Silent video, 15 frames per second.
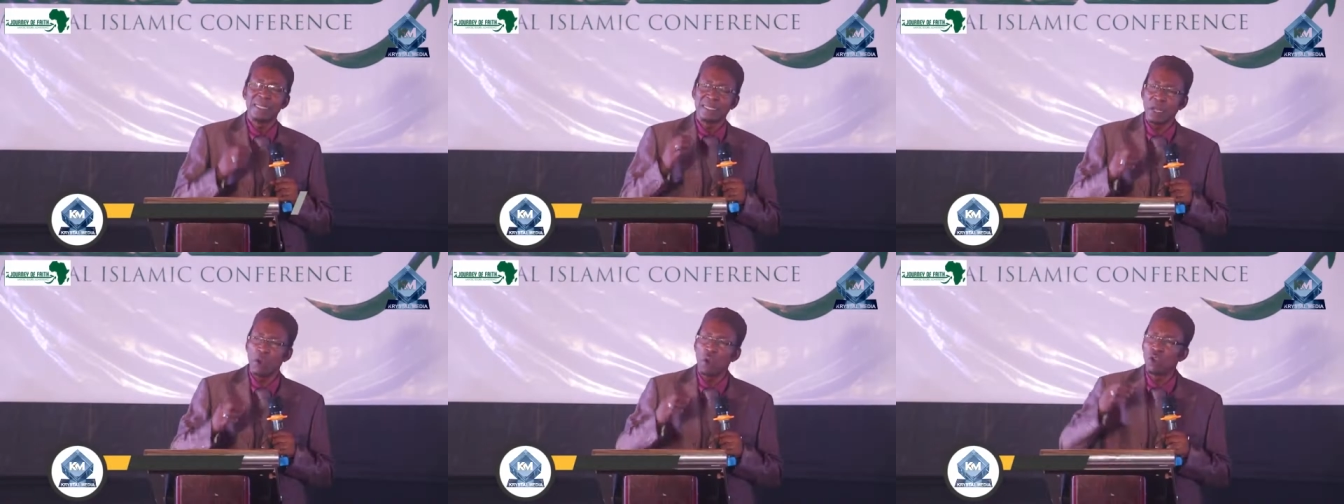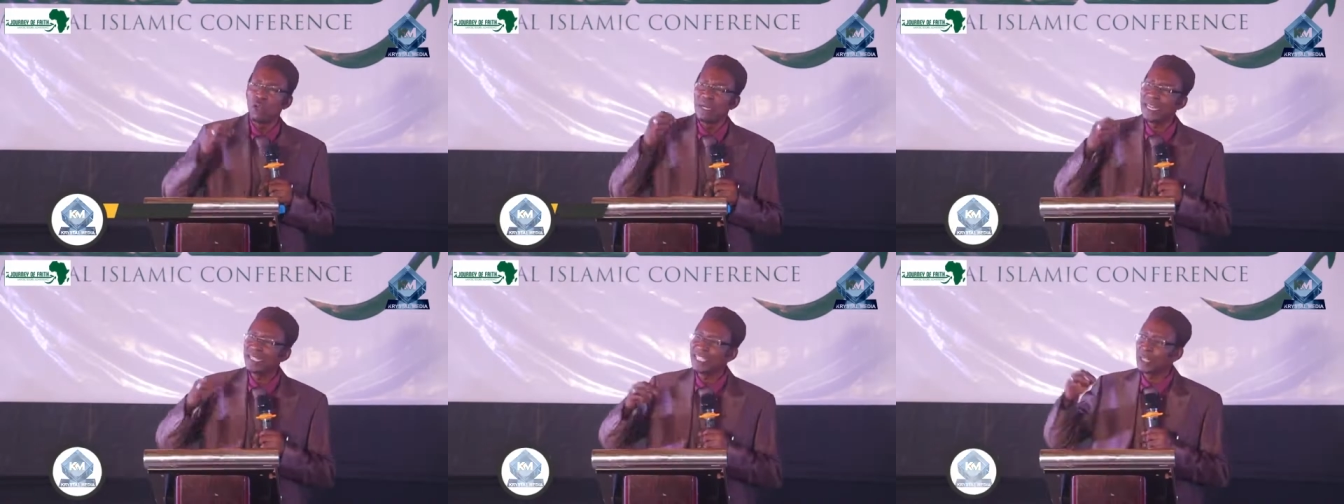the
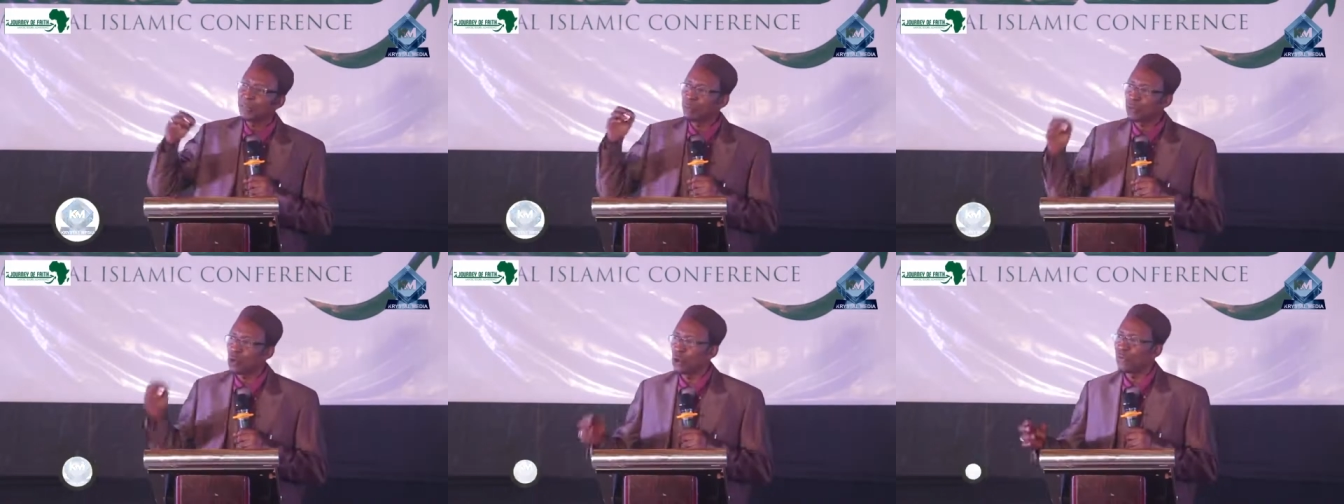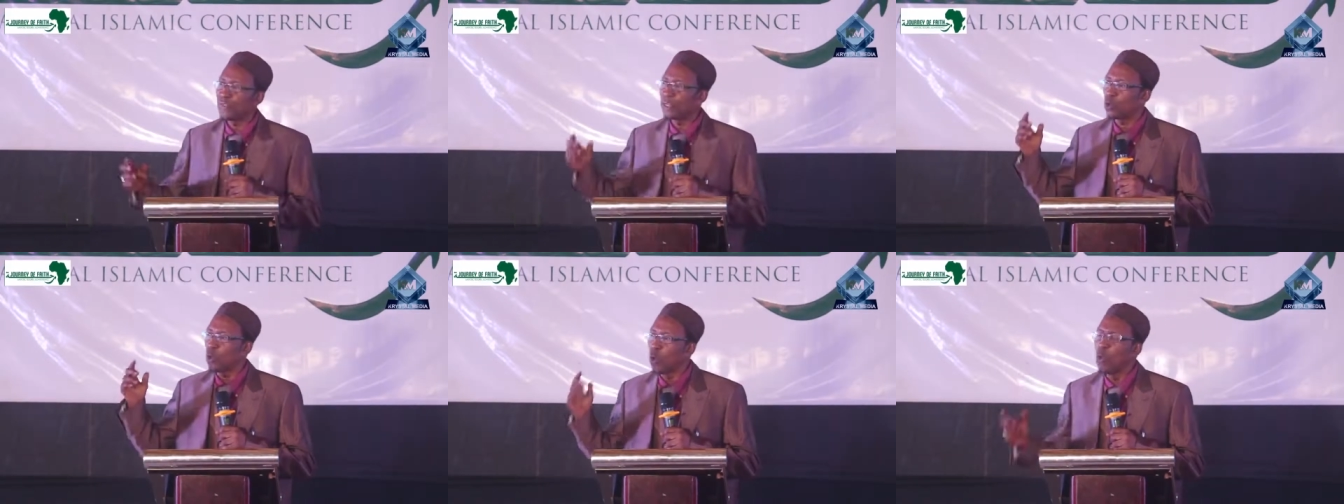unlettered
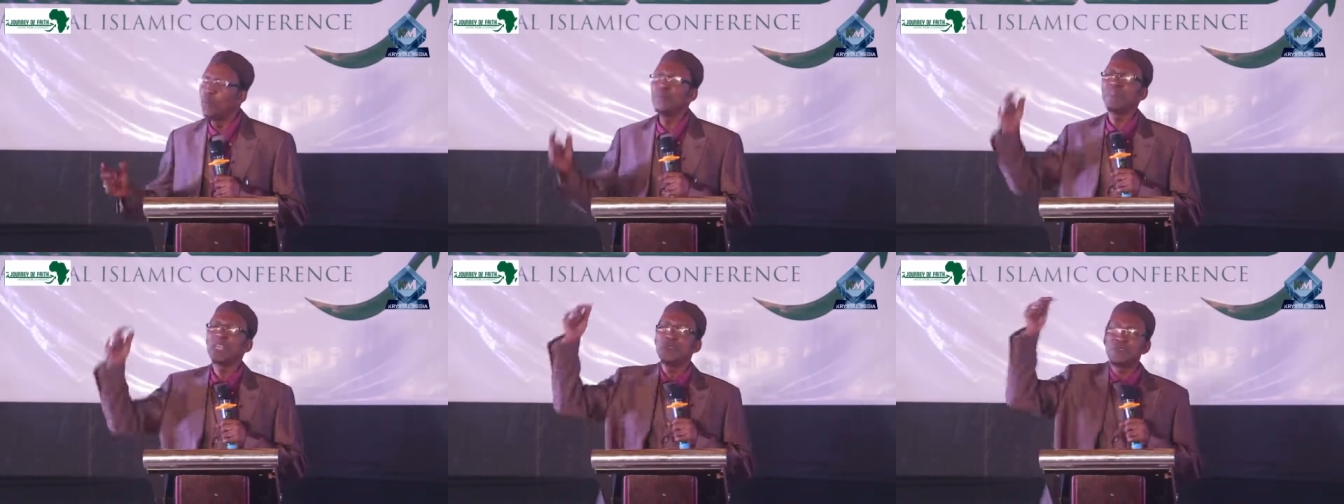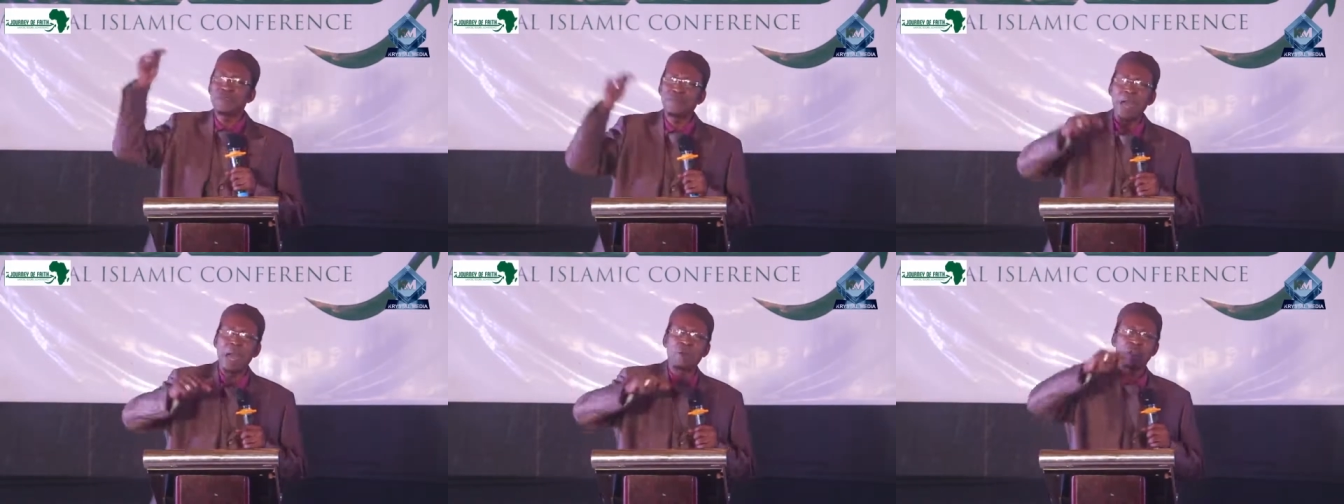prophet whom they
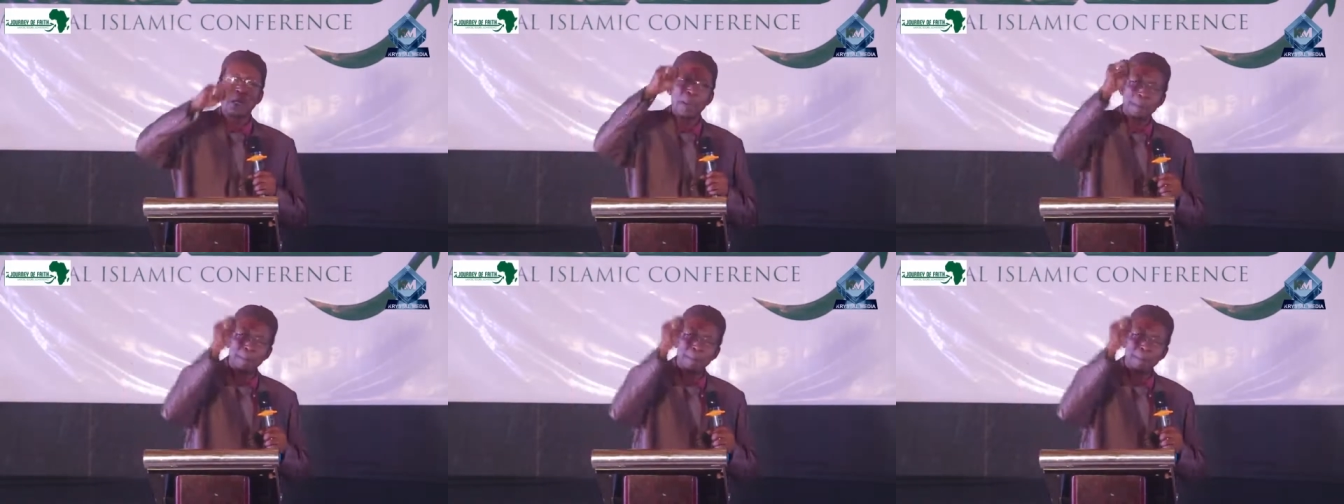found